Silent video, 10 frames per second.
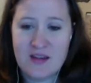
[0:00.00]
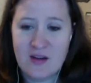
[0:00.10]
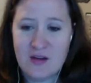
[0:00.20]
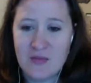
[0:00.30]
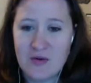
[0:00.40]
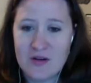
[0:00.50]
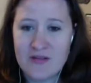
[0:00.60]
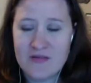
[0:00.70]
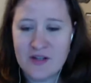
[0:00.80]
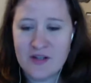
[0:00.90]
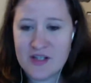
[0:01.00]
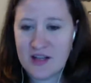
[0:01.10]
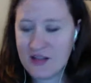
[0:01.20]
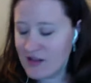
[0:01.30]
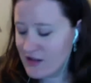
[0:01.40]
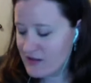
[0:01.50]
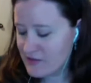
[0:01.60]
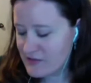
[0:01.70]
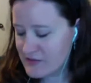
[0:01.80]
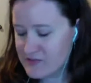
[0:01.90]
I think so, they have more functionality
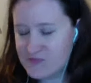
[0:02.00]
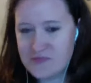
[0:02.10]
there.